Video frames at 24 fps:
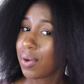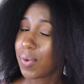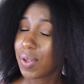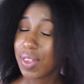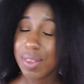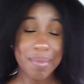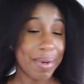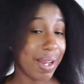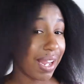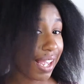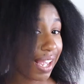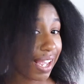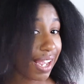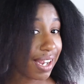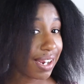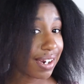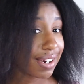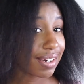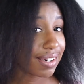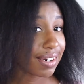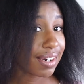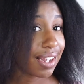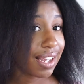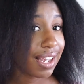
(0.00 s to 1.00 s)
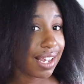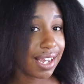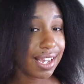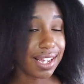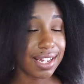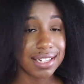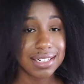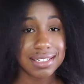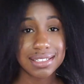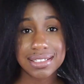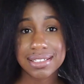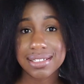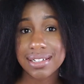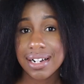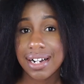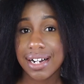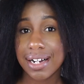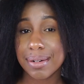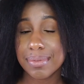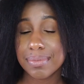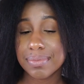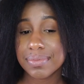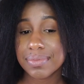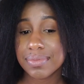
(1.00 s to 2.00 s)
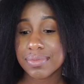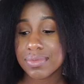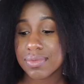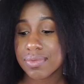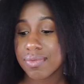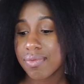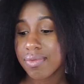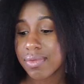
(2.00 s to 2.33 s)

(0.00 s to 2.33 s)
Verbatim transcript: with my hair, and um,